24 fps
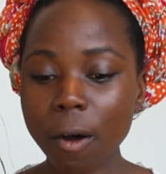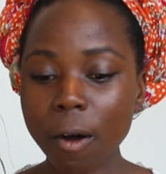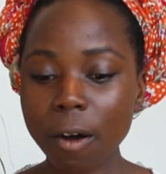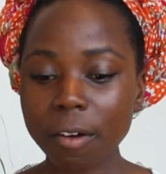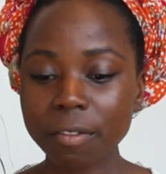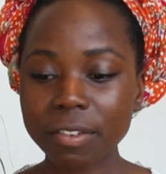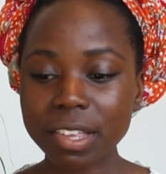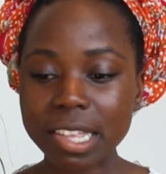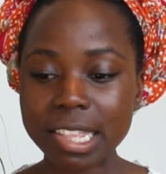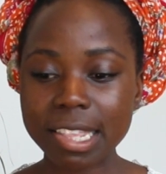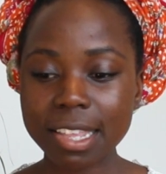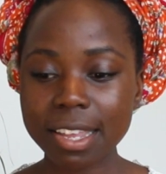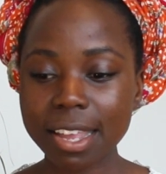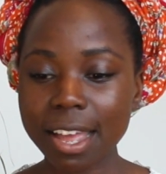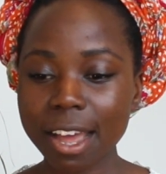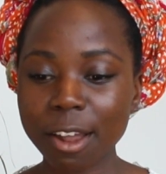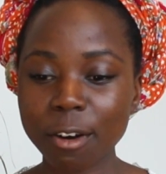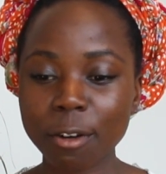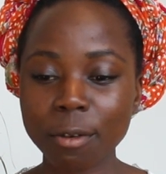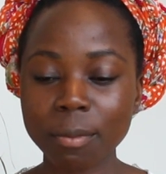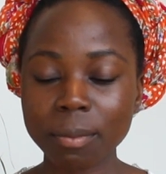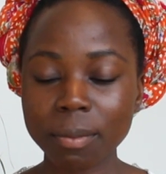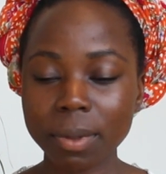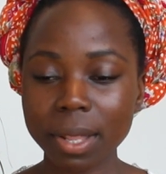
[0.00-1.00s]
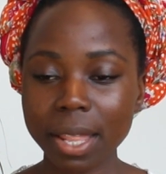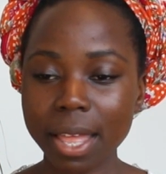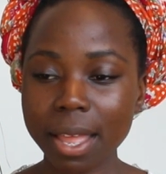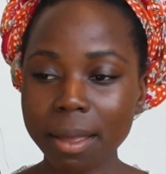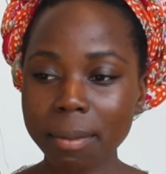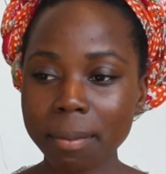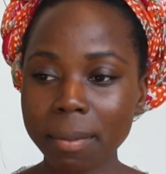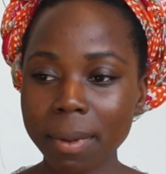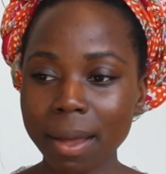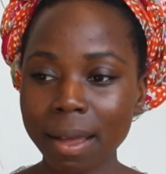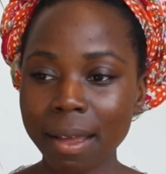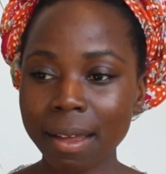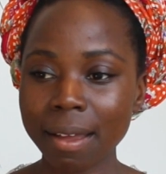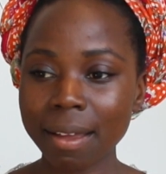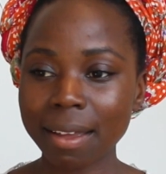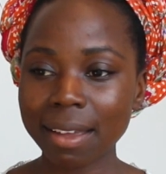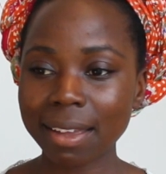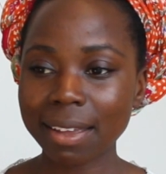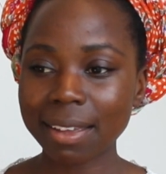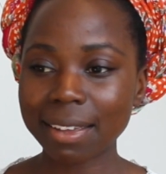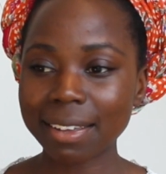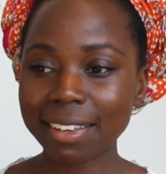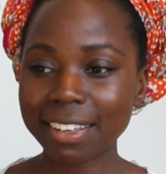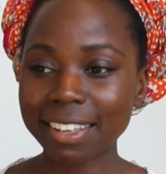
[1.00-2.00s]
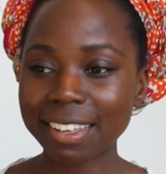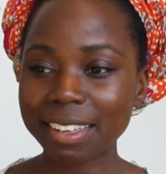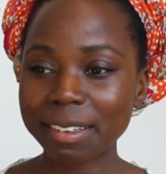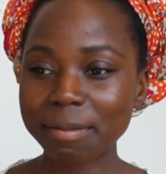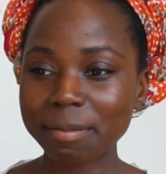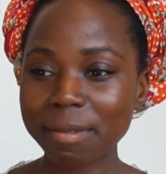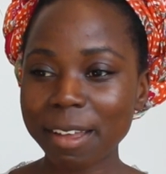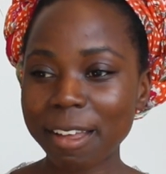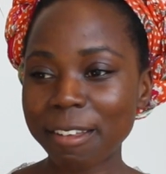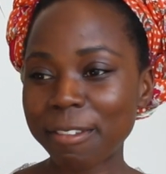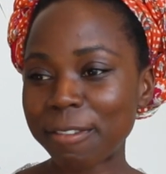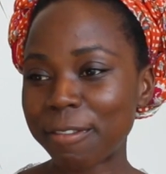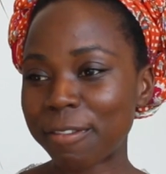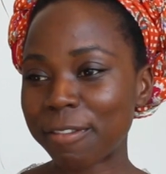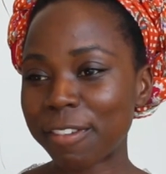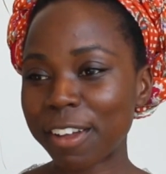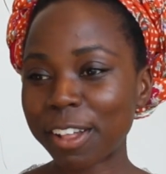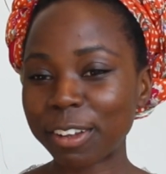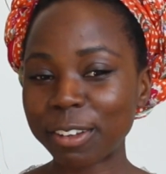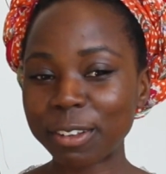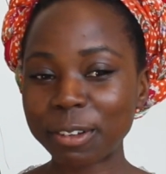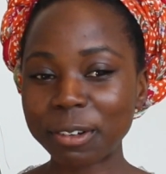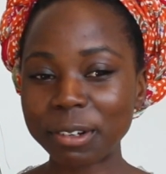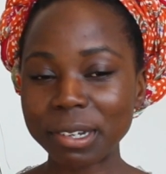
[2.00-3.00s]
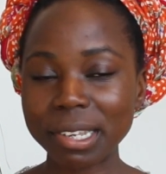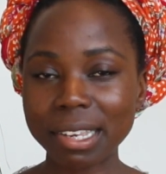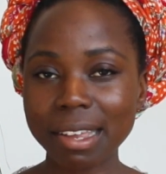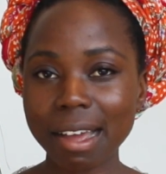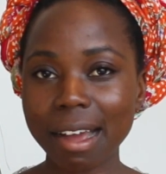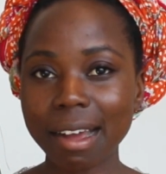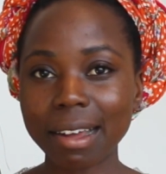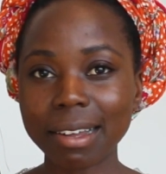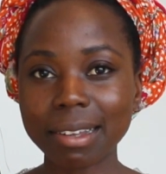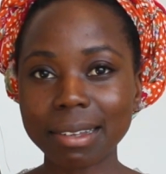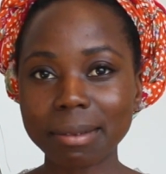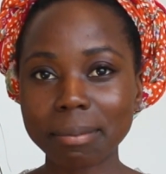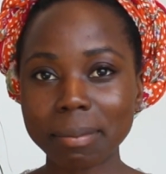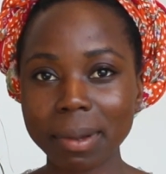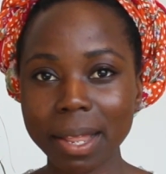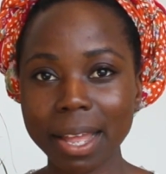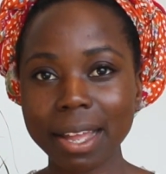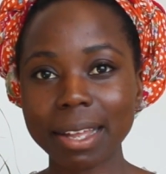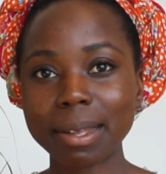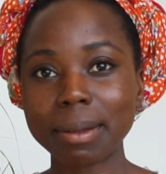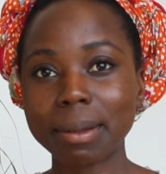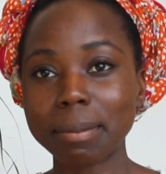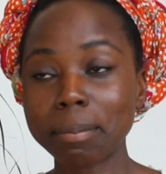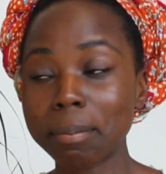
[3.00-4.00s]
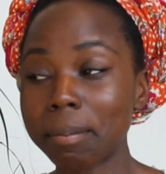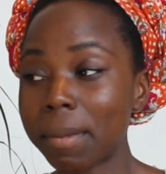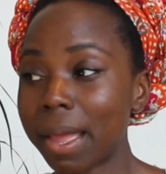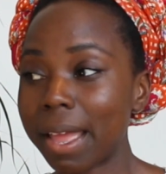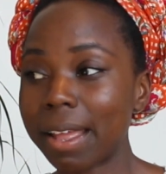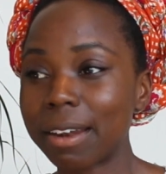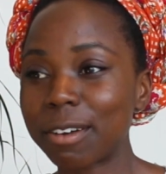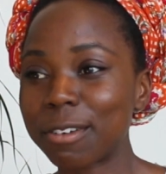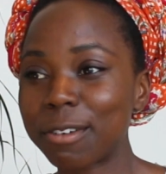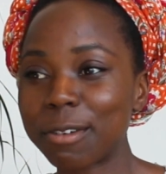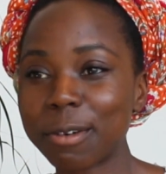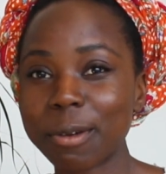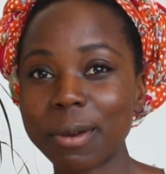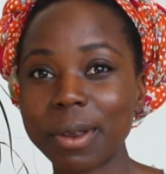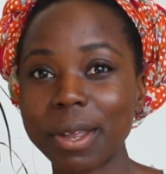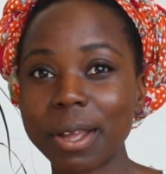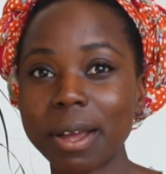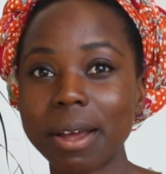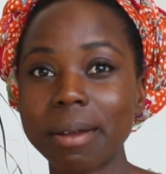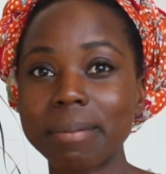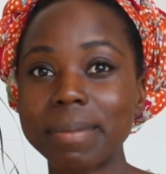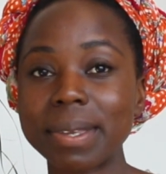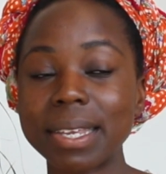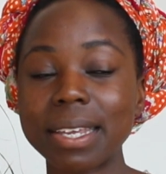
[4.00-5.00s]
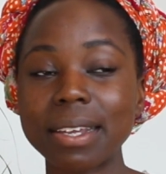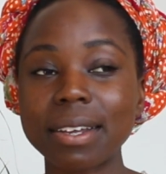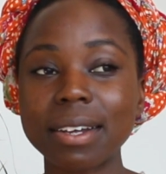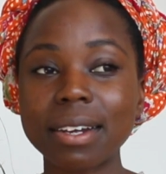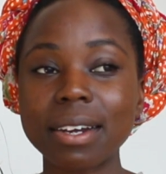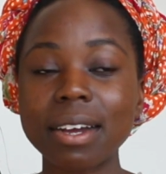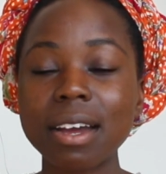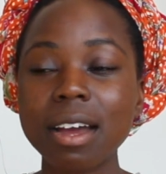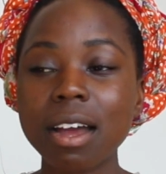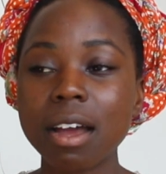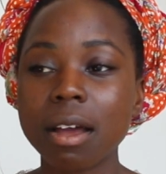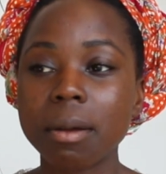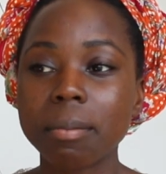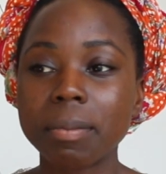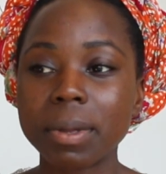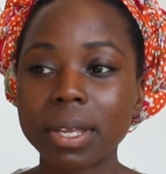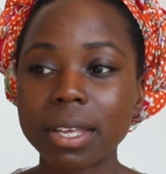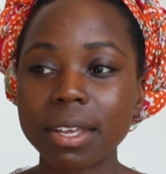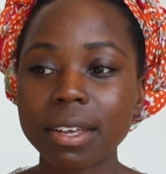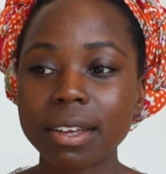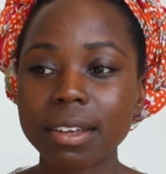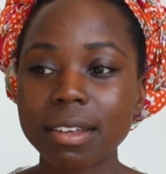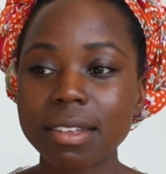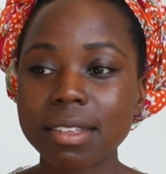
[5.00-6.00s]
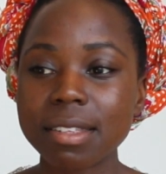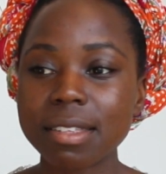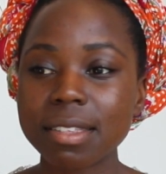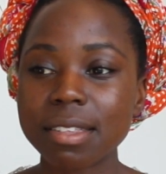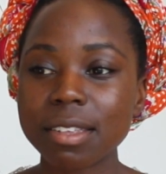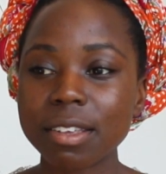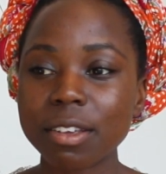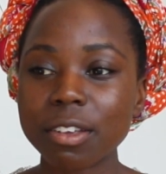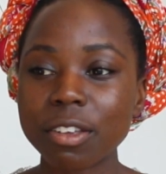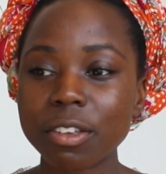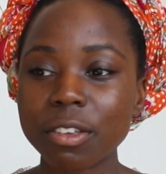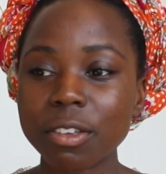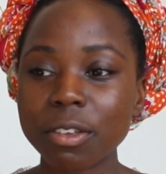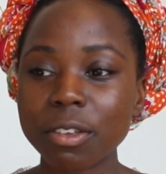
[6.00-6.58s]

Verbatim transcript: obviously I don't blame my my fellow young black men growing up here because